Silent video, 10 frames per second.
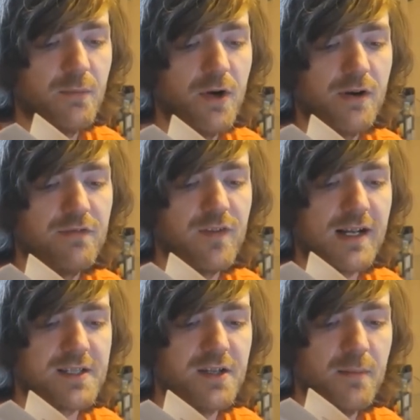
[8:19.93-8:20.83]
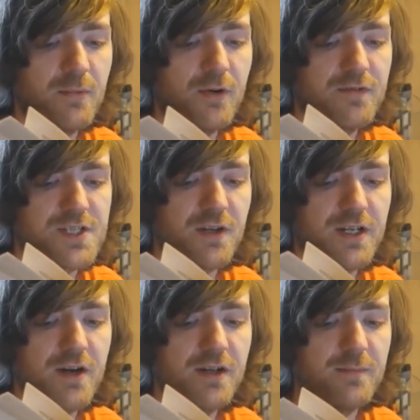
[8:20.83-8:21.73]
There were, in fact, a number of
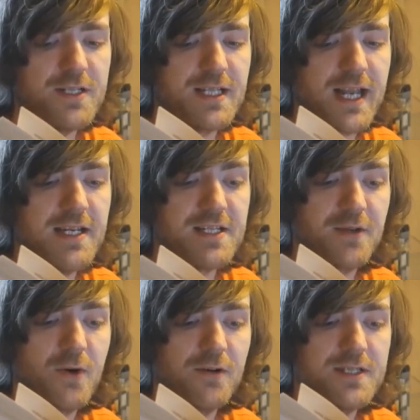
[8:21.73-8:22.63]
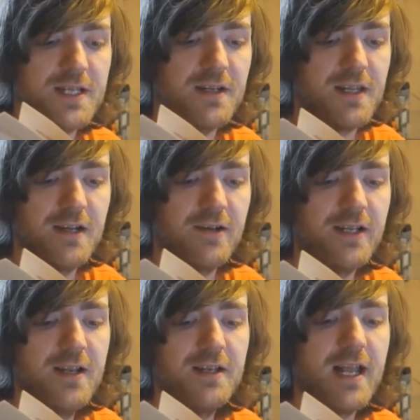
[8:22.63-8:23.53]
solid arguments against the quarantine theory,